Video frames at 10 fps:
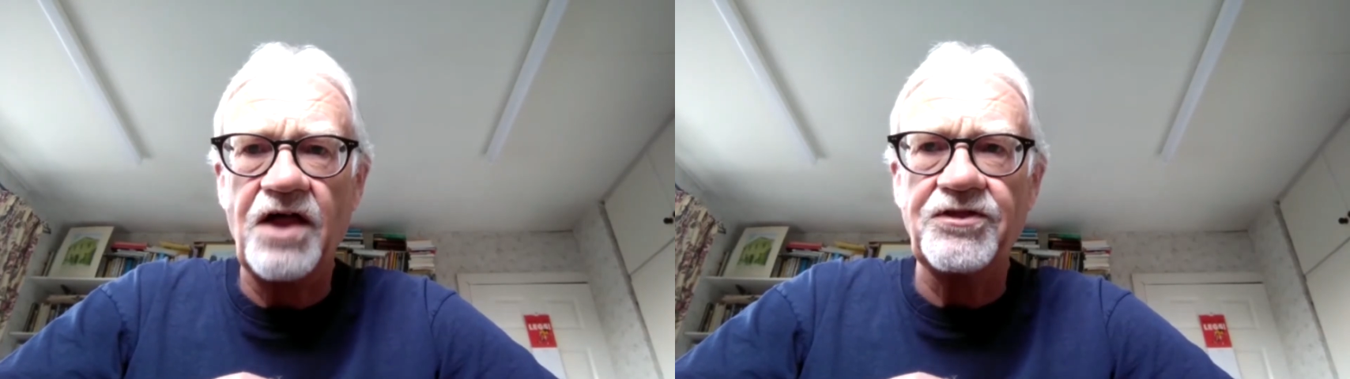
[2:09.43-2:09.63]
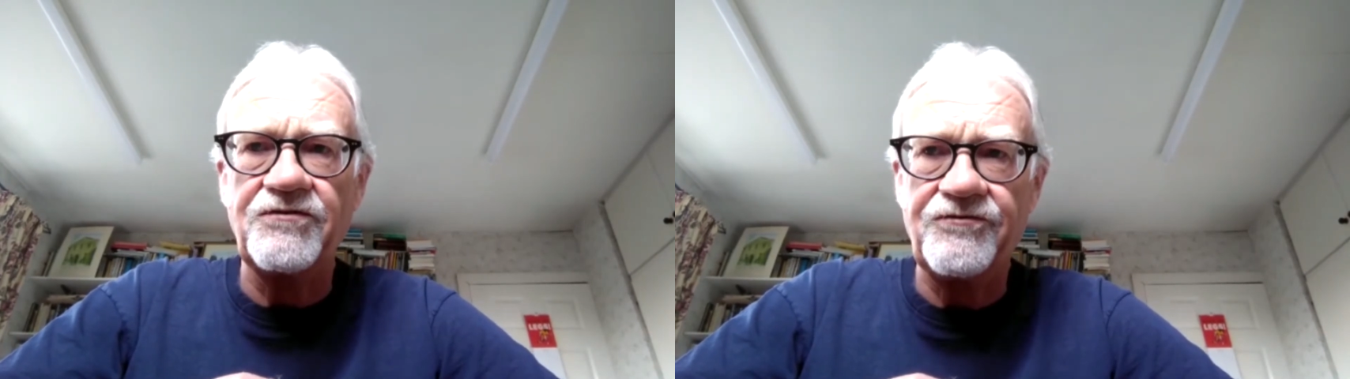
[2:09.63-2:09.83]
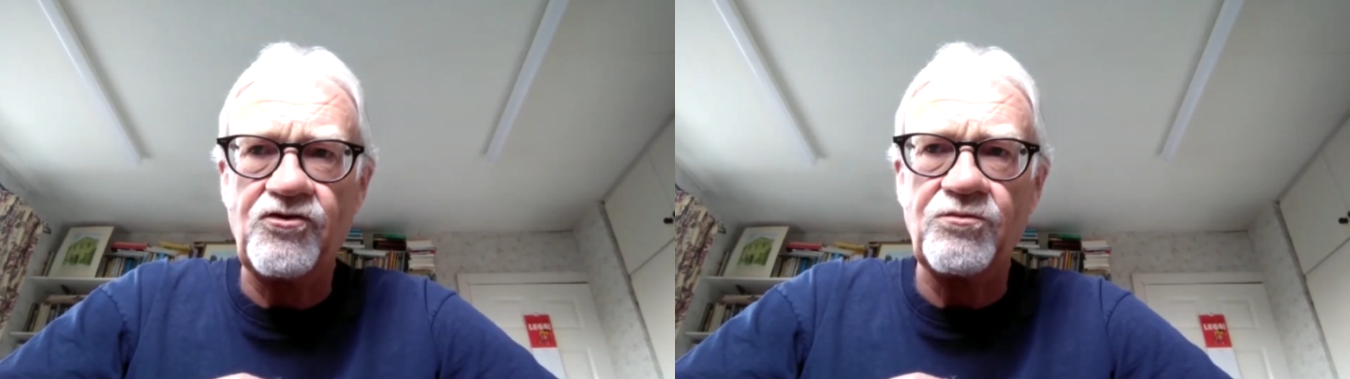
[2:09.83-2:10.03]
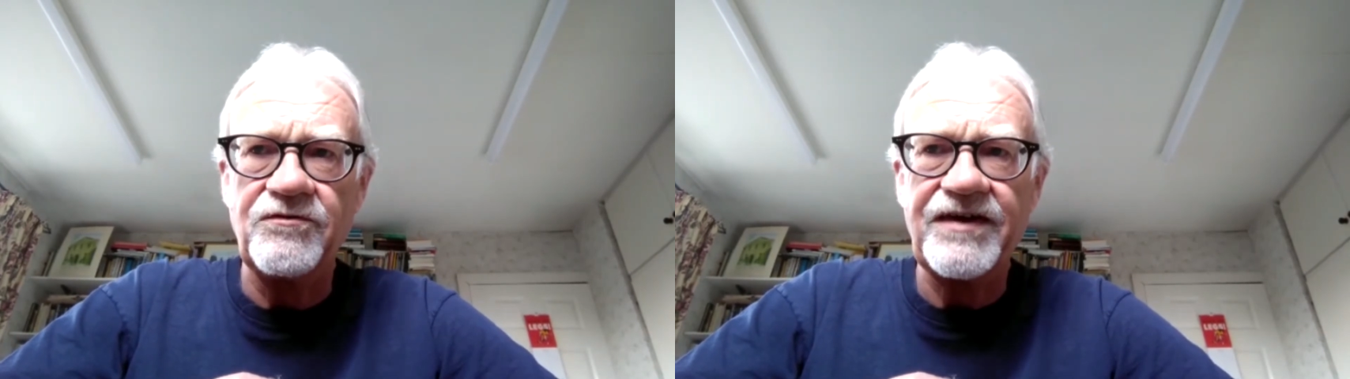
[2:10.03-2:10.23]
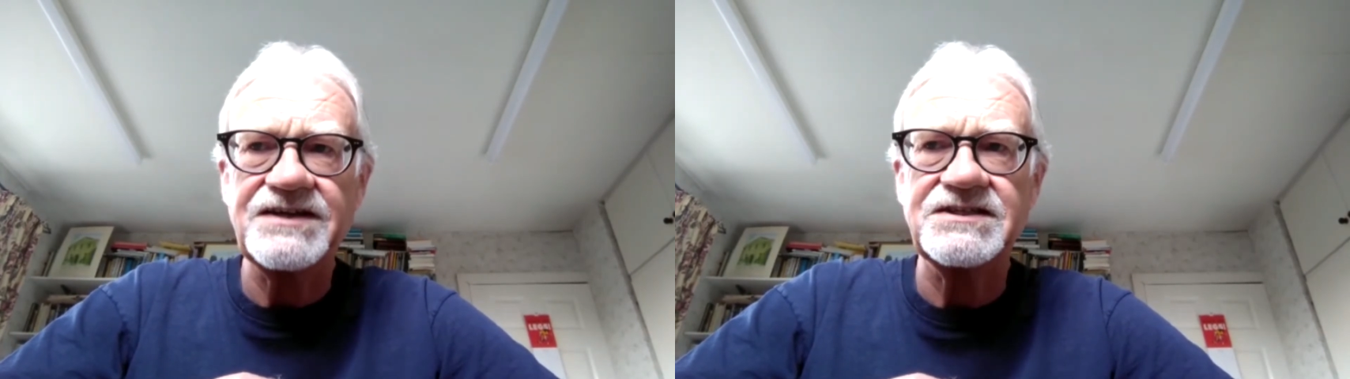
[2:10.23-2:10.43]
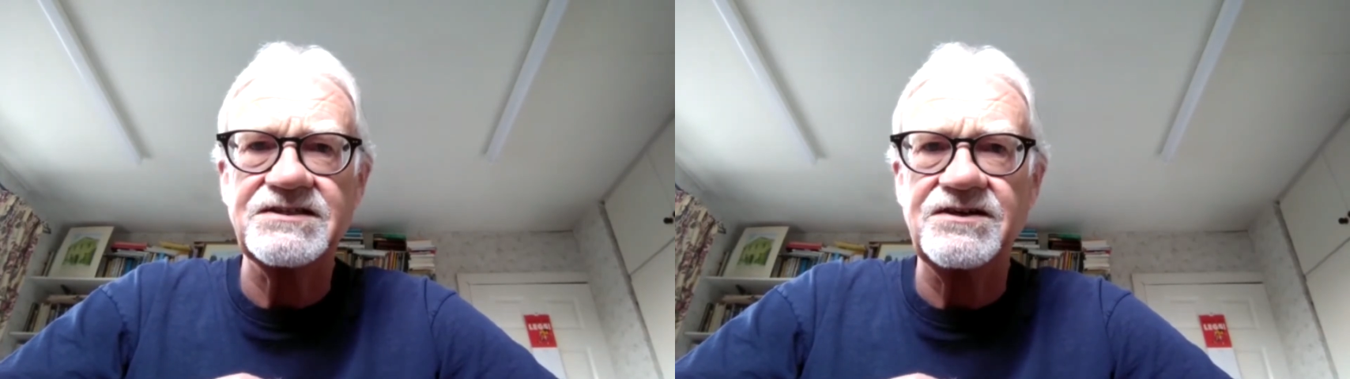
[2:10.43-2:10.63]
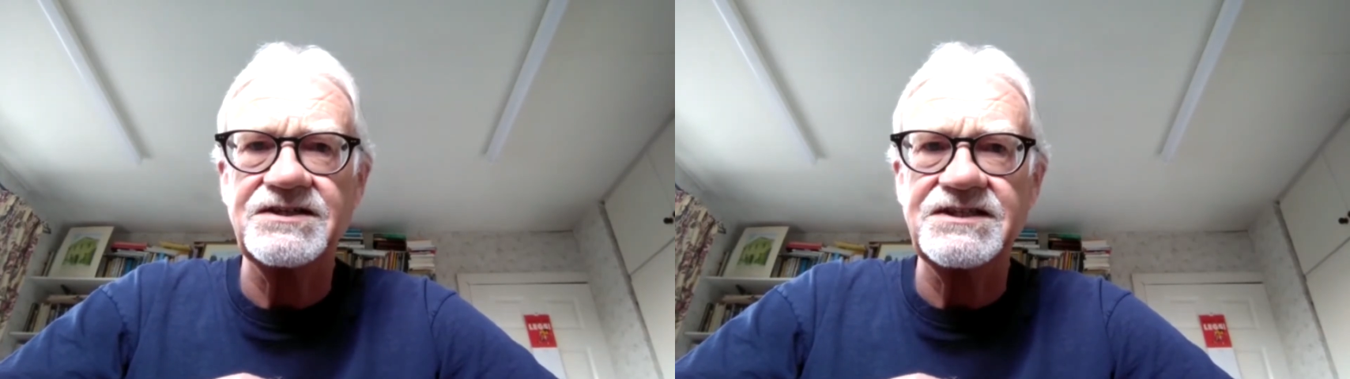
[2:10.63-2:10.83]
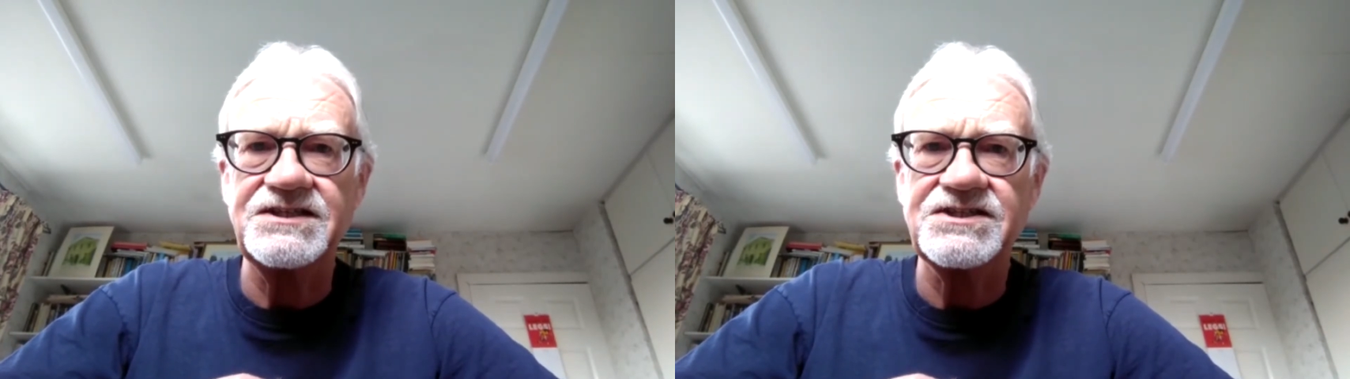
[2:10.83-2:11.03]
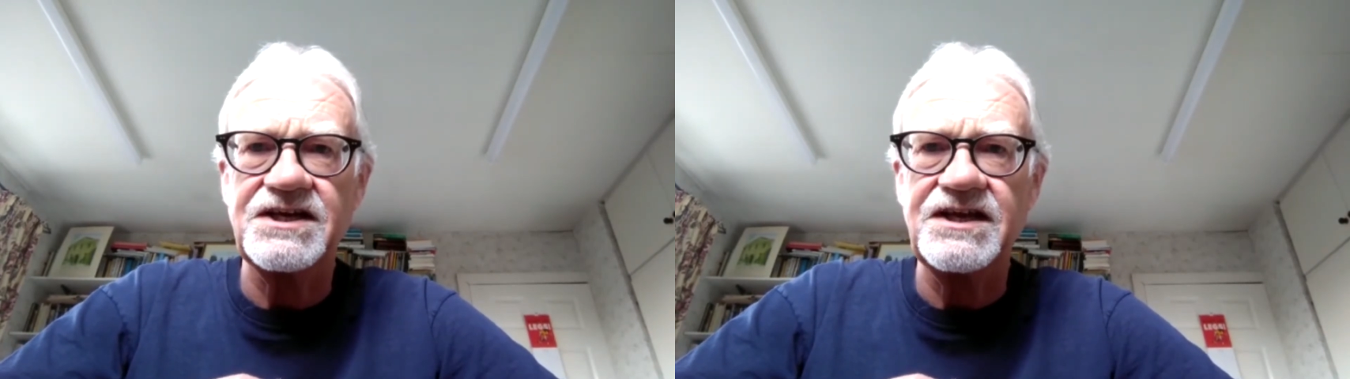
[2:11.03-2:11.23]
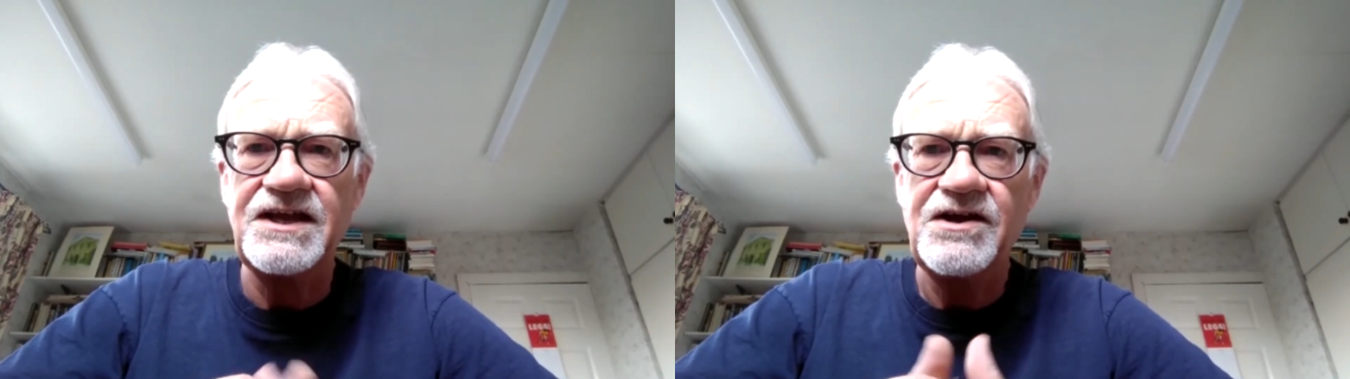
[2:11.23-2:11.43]
other form of exercise each
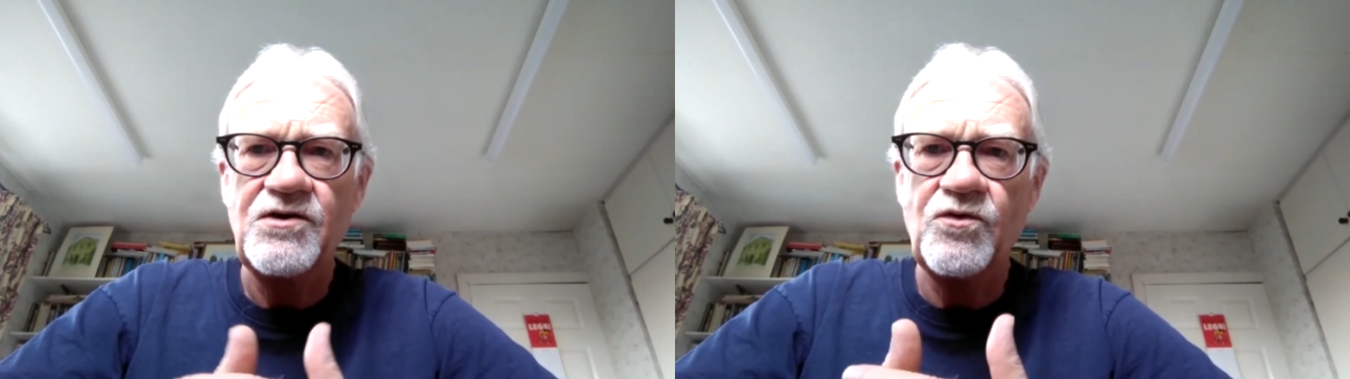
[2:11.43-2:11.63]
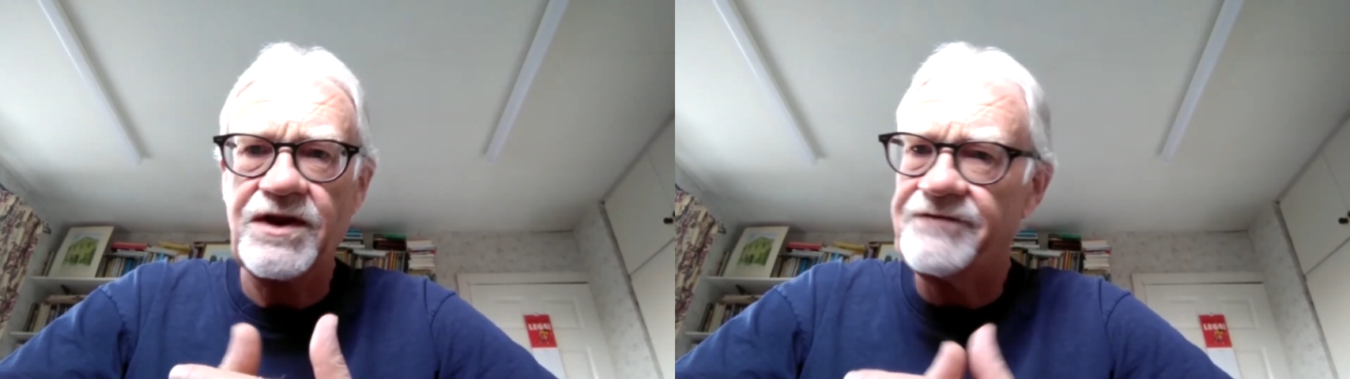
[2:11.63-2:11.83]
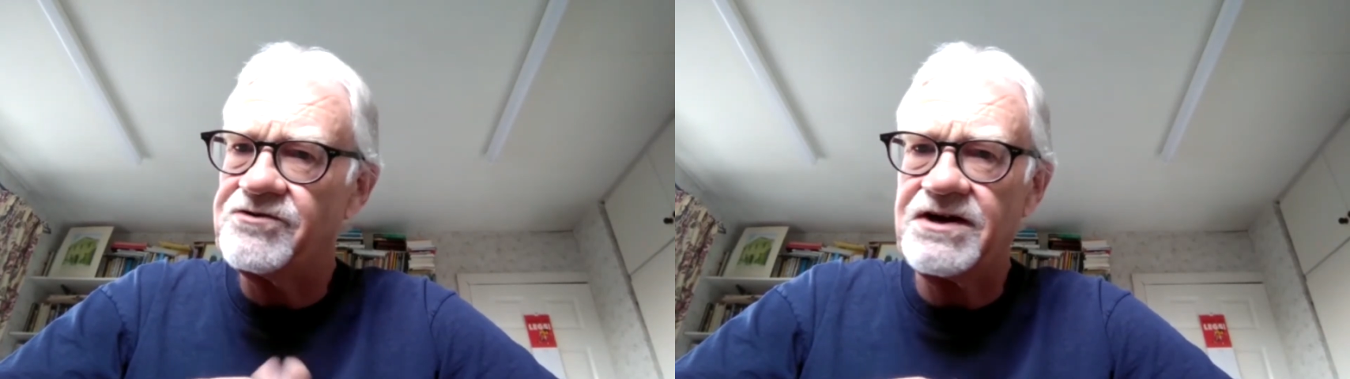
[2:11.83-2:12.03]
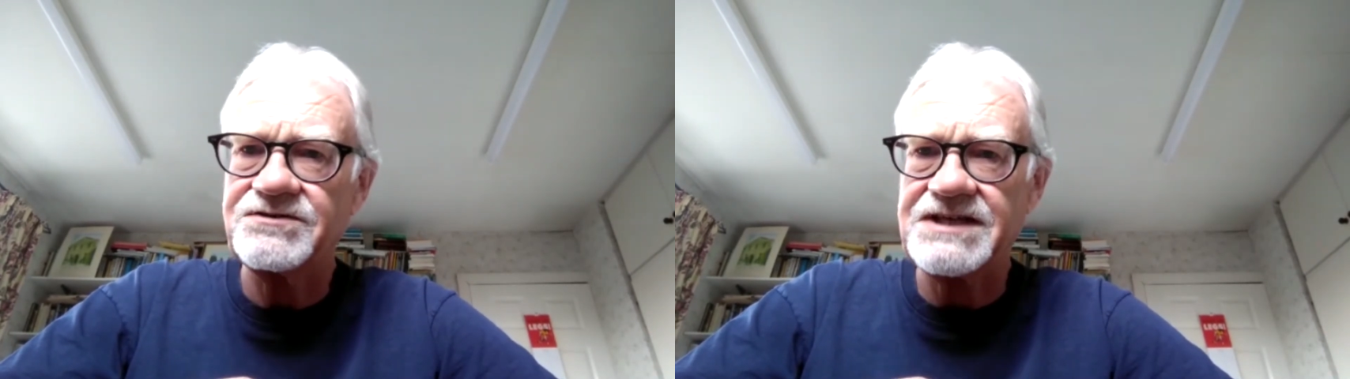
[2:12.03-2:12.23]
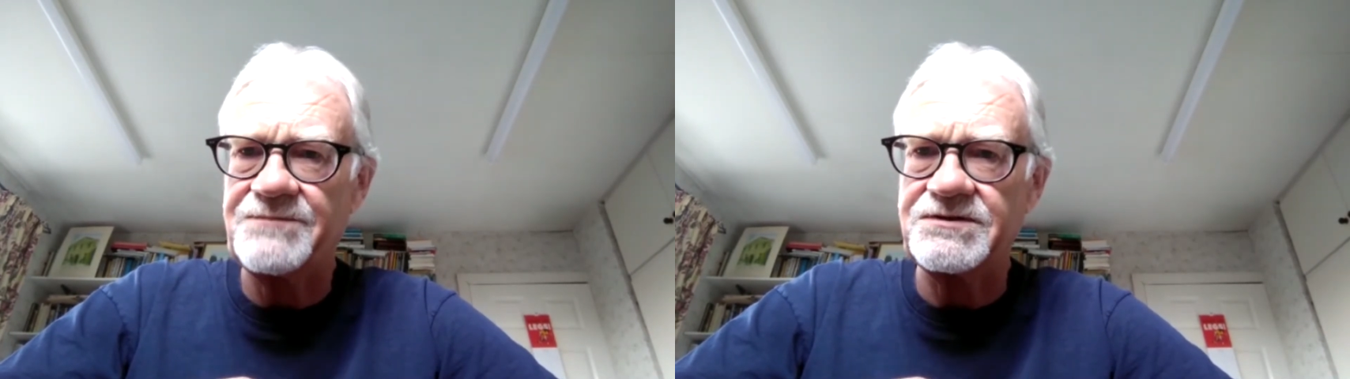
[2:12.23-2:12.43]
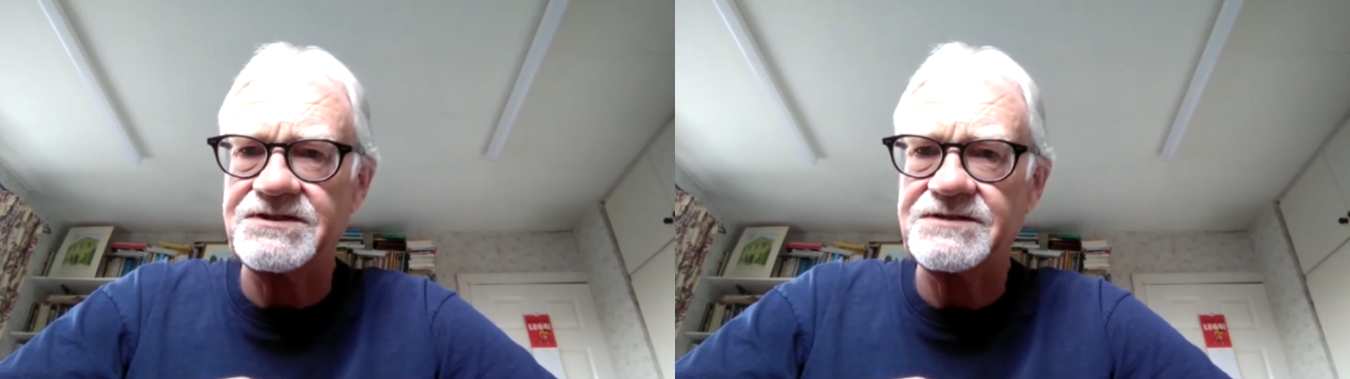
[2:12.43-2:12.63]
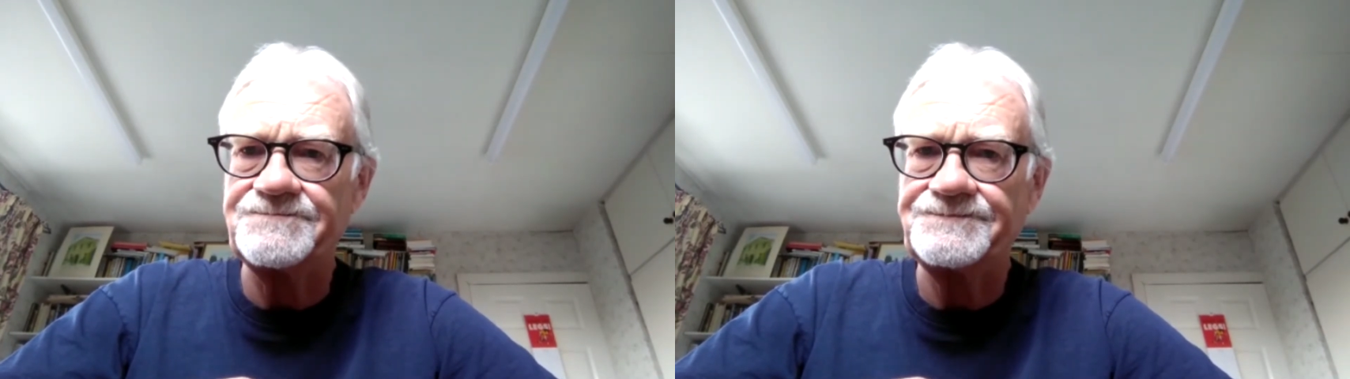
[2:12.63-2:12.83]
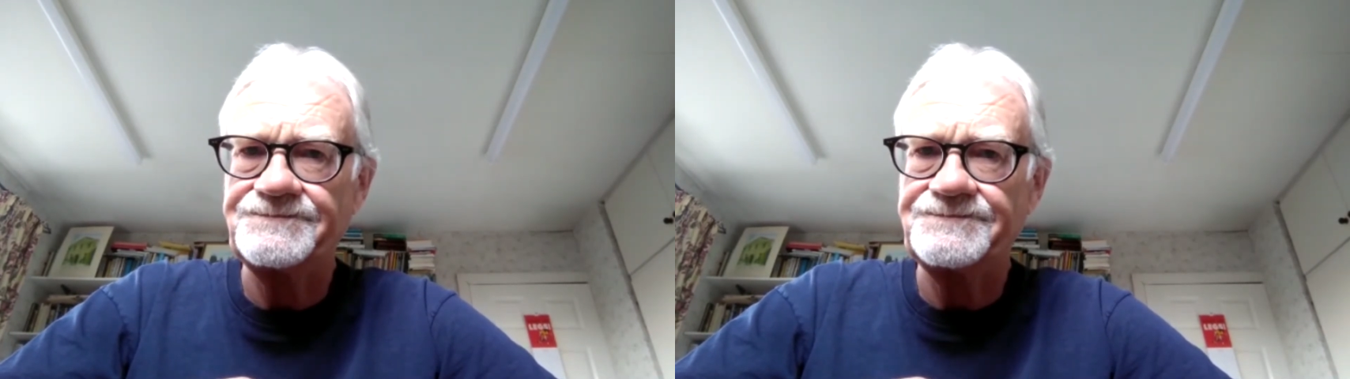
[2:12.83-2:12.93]
day, whatever else happens?